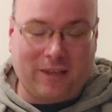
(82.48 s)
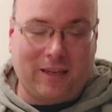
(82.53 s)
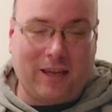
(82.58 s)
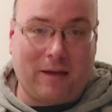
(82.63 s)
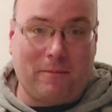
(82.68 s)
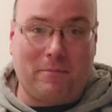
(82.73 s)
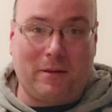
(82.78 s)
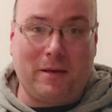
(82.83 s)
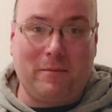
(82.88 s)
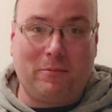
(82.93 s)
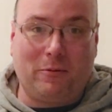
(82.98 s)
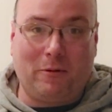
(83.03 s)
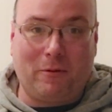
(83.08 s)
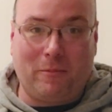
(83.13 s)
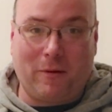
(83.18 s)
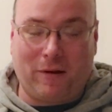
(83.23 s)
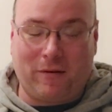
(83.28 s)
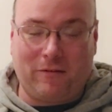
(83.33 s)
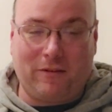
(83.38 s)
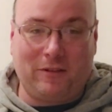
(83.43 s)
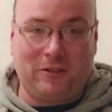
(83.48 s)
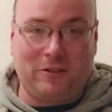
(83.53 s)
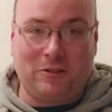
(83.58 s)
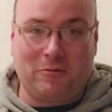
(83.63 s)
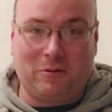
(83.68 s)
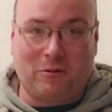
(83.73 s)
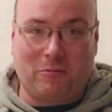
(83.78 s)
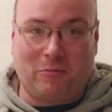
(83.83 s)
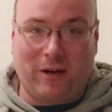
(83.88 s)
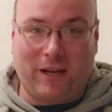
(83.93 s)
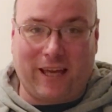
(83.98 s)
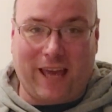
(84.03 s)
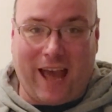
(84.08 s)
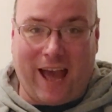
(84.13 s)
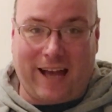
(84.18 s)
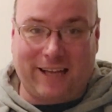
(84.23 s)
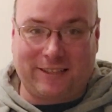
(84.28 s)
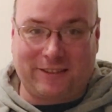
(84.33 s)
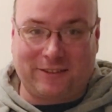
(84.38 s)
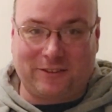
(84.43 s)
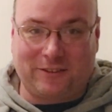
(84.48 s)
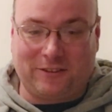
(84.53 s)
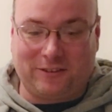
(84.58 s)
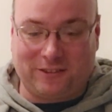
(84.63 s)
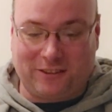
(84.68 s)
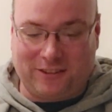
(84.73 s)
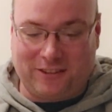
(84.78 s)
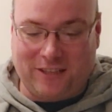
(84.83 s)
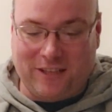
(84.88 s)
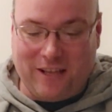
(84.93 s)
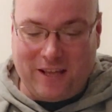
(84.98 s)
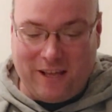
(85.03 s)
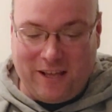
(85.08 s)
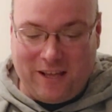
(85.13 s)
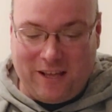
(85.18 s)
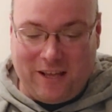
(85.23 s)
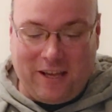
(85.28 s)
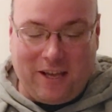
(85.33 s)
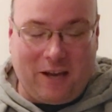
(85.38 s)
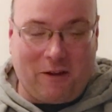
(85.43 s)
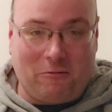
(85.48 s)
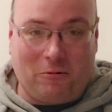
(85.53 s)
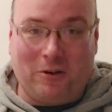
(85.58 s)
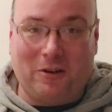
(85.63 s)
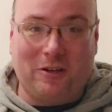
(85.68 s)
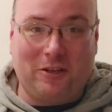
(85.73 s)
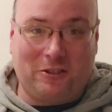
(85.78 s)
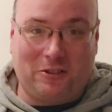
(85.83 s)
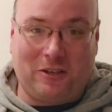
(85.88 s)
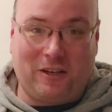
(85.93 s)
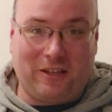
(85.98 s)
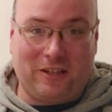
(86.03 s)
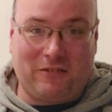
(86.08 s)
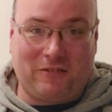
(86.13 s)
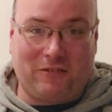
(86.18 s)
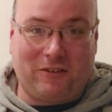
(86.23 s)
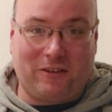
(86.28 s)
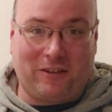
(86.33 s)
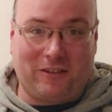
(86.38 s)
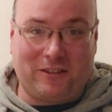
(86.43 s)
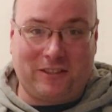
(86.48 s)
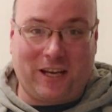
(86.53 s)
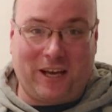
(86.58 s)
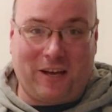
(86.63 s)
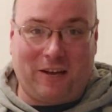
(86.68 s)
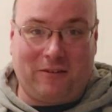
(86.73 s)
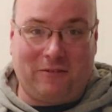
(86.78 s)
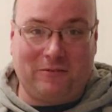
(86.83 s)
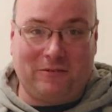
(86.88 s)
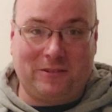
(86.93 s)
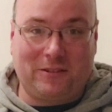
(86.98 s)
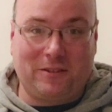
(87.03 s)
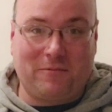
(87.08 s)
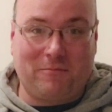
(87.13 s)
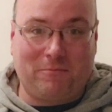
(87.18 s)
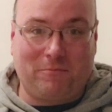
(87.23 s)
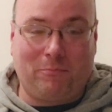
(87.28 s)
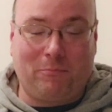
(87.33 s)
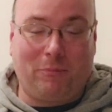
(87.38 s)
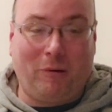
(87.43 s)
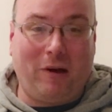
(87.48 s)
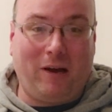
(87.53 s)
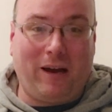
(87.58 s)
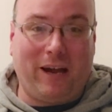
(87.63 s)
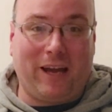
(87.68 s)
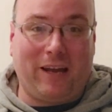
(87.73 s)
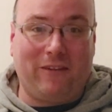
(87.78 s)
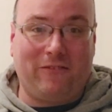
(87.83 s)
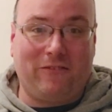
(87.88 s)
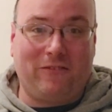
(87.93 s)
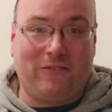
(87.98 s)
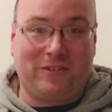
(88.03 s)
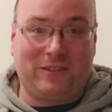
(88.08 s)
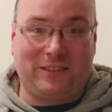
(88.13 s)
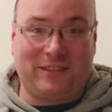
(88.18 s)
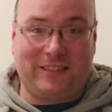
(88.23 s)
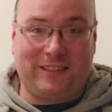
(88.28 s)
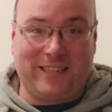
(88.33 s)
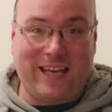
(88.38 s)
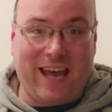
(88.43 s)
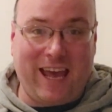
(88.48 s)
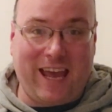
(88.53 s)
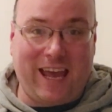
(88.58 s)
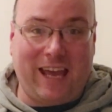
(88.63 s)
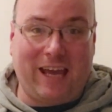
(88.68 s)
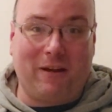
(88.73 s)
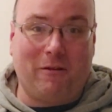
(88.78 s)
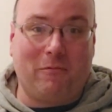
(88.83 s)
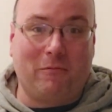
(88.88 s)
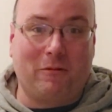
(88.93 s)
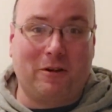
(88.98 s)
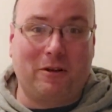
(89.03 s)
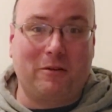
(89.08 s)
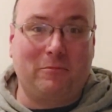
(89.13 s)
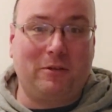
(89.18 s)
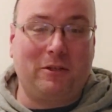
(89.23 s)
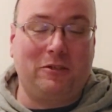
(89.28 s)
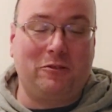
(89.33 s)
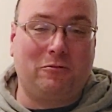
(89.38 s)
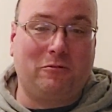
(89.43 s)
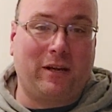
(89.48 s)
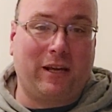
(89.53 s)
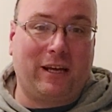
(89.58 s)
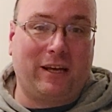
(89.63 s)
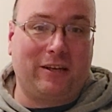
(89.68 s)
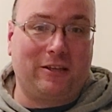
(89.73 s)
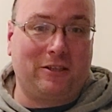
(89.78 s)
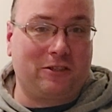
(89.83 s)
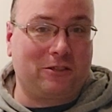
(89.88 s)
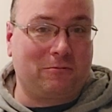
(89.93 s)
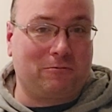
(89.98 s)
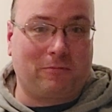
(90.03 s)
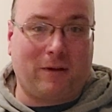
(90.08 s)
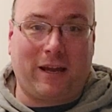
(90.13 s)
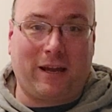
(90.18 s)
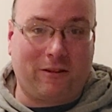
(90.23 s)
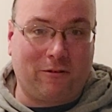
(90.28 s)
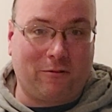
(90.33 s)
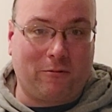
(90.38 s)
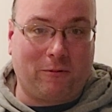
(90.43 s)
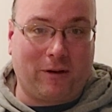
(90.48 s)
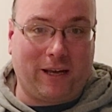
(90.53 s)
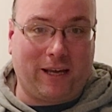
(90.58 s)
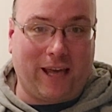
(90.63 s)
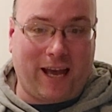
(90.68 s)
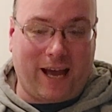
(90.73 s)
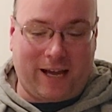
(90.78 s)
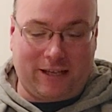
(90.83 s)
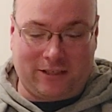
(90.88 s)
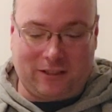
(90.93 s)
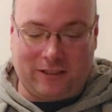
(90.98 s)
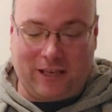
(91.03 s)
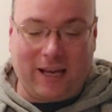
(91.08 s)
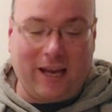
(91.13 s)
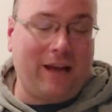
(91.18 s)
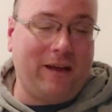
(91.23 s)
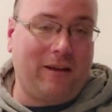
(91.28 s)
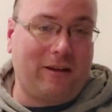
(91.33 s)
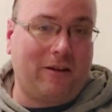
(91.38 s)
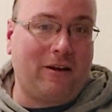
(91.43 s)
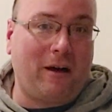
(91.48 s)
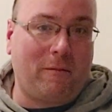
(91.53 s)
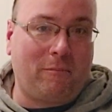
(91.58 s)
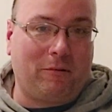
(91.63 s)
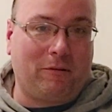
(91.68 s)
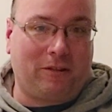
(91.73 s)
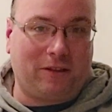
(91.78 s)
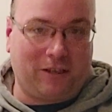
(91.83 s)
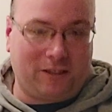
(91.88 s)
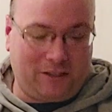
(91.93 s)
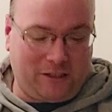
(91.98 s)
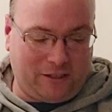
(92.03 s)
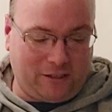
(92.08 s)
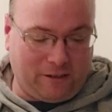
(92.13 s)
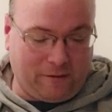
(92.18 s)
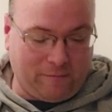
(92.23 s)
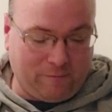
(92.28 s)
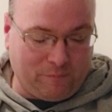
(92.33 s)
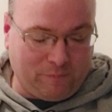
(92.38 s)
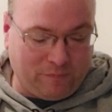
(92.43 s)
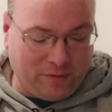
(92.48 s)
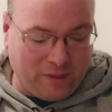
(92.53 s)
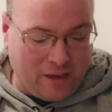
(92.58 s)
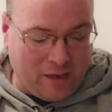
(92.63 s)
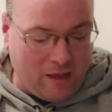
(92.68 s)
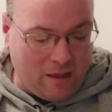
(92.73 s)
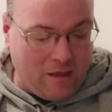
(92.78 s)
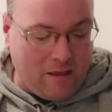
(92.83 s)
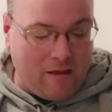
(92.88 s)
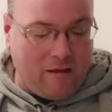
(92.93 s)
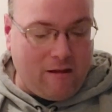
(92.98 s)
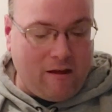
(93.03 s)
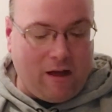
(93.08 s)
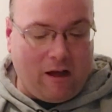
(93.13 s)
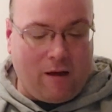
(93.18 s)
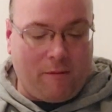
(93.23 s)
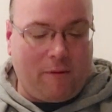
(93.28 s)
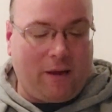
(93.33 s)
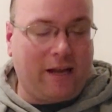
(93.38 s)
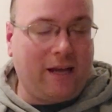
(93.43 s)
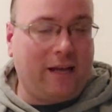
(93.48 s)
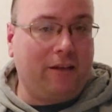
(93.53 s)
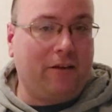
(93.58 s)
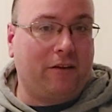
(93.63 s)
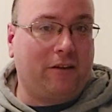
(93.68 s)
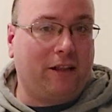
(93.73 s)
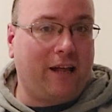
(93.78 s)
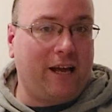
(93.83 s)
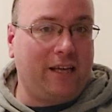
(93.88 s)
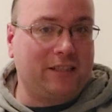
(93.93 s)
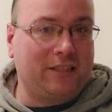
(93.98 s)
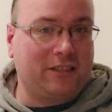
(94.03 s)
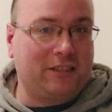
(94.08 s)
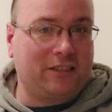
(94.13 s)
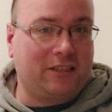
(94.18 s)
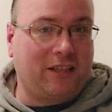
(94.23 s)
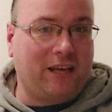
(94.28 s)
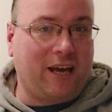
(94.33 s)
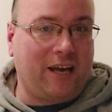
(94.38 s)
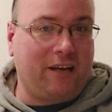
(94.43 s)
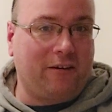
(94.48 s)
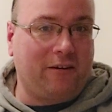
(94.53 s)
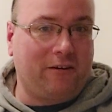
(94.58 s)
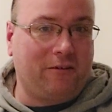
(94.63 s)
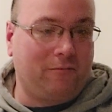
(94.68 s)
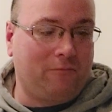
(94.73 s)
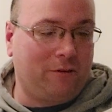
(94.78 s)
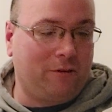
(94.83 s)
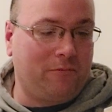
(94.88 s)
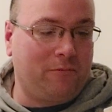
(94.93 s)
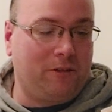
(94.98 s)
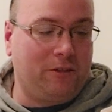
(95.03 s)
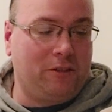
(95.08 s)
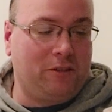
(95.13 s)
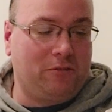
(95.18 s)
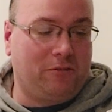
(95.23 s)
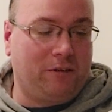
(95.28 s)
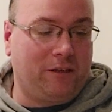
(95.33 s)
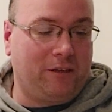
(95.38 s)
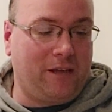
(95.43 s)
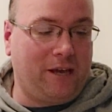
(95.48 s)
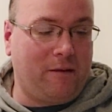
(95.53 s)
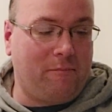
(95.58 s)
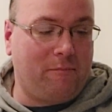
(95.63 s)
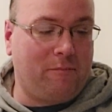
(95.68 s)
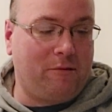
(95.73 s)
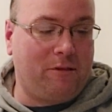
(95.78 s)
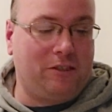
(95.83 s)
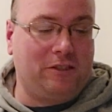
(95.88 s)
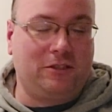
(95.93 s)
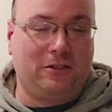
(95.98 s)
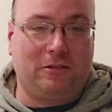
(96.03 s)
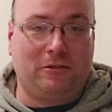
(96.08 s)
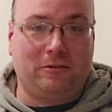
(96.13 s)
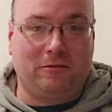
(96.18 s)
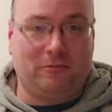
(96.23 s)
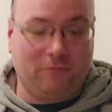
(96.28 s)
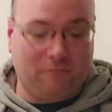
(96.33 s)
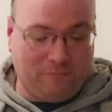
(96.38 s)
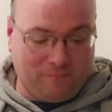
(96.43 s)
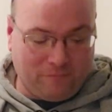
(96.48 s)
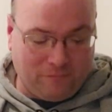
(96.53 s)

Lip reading: that people apparently do with White Castles. And we're going to try this for ourselves. But for today, we're going to be enjoying just regular White Castles. I got a couple things here. I got your classic slider. We're going to be enjoying that pretty soon.